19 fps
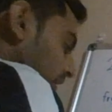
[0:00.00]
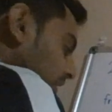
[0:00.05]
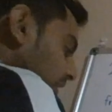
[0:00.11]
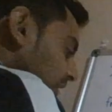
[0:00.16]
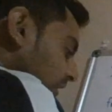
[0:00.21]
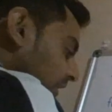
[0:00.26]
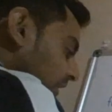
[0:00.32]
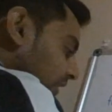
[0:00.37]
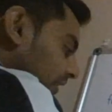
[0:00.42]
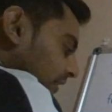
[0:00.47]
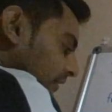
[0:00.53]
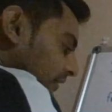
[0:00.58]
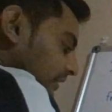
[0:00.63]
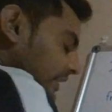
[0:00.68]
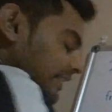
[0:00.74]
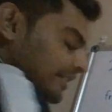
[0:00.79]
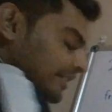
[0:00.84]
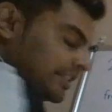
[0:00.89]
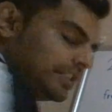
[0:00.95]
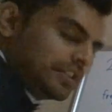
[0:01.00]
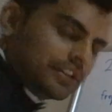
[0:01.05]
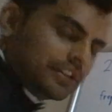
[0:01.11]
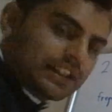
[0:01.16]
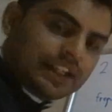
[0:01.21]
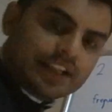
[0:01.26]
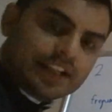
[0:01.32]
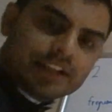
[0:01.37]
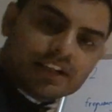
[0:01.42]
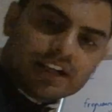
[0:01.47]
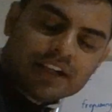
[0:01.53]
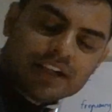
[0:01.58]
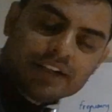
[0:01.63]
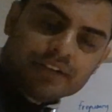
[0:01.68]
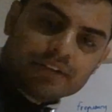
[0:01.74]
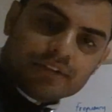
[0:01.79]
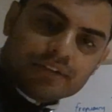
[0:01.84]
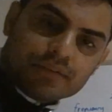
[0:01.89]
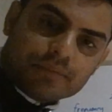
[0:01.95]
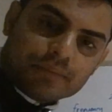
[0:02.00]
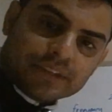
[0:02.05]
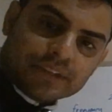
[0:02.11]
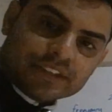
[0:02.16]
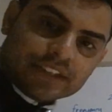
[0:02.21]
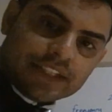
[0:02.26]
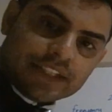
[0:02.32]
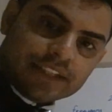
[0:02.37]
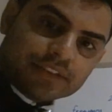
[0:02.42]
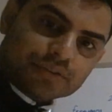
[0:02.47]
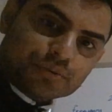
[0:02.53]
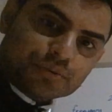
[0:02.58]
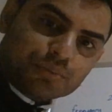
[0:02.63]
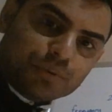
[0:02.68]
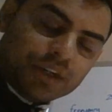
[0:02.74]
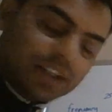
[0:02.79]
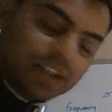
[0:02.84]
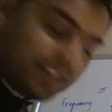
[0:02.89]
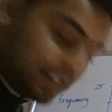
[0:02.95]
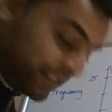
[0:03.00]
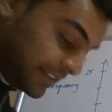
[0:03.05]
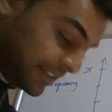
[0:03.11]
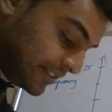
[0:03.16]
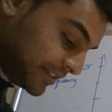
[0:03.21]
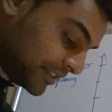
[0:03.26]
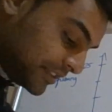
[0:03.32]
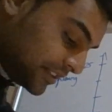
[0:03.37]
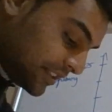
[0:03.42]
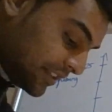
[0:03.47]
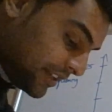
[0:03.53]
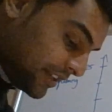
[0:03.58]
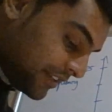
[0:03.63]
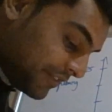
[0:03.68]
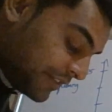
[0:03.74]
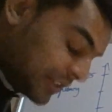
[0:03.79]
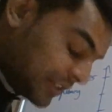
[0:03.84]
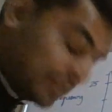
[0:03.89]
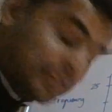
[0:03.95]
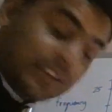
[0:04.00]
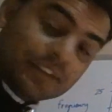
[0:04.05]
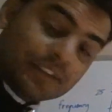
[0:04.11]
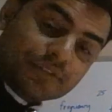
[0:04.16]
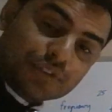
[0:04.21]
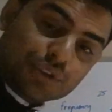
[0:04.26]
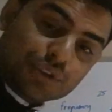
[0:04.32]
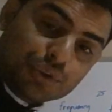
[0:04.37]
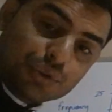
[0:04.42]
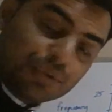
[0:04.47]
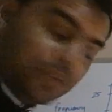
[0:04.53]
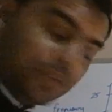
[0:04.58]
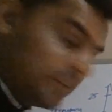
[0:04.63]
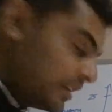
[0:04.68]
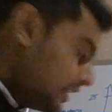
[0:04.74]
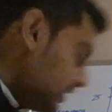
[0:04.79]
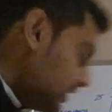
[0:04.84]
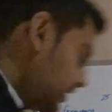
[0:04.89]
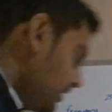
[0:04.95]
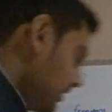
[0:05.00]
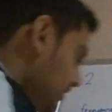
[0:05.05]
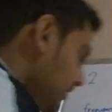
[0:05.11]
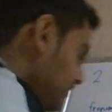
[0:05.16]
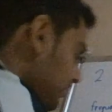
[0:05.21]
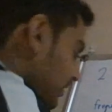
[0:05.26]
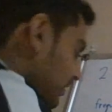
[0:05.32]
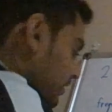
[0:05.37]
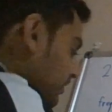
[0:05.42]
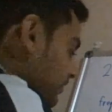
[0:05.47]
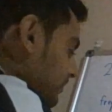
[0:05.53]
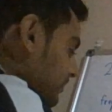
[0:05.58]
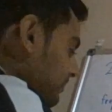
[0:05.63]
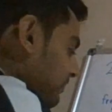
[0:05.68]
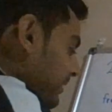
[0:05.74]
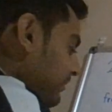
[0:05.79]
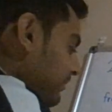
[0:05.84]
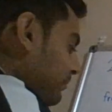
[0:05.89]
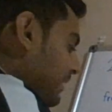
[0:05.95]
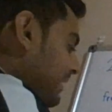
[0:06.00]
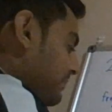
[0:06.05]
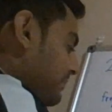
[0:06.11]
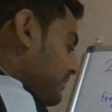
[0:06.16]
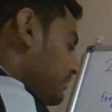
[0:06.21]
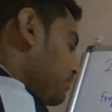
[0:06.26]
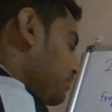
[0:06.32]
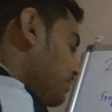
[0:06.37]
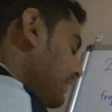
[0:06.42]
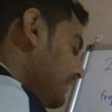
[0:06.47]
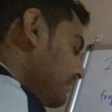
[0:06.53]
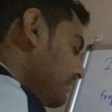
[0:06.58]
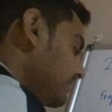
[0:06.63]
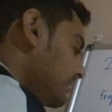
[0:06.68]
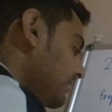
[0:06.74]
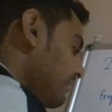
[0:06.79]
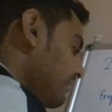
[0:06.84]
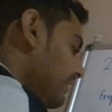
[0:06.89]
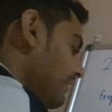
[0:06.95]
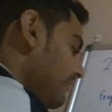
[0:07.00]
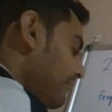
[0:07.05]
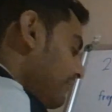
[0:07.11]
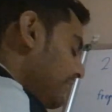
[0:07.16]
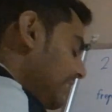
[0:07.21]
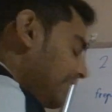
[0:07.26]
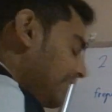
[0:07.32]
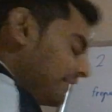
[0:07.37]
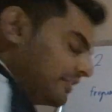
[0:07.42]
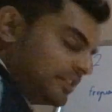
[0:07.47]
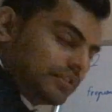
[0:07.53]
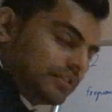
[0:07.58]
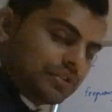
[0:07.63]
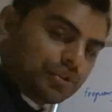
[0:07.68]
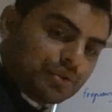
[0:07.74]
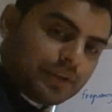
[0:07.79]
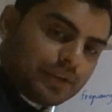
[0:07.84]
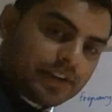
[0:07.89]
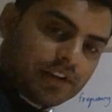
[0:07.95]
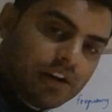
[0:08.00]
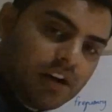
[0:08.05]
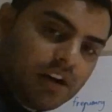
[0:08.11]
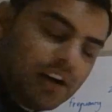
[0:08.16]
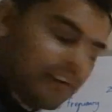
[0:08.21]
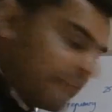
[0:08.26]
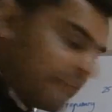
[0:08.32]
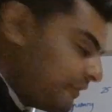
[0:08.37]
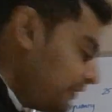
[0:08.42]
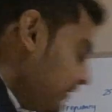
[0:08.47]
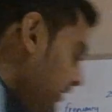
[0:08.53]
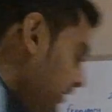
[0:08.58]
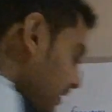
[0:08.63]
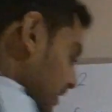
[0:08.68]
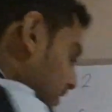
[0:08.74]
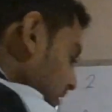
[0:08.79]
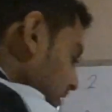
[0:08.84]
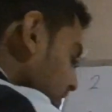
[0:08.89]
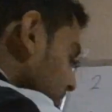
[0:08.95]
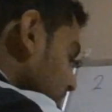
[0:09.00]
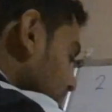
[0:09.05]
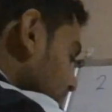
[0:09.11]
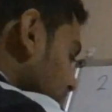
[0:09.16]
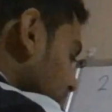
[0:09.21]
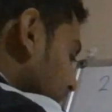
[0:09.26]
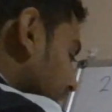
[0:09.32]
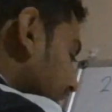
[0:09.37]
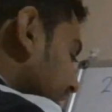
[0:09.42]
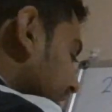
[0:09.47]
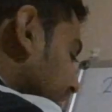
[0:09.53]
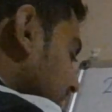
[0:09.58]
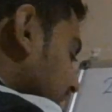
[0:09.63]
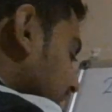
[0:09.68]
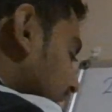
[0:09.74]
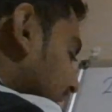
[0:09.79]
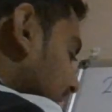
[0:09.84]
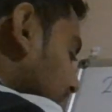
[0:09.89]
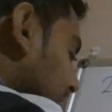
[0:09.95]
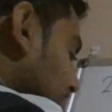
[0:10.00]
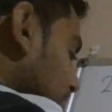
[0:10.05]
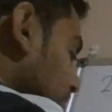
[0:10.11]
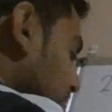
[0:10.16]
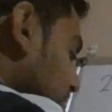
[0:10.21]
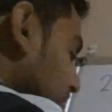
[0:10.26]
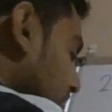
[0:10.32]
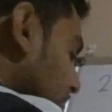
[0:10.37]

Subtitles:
30 to 39%, what is a frequency of 2. So midway between 0 and 5 is 2.5. So we can say 2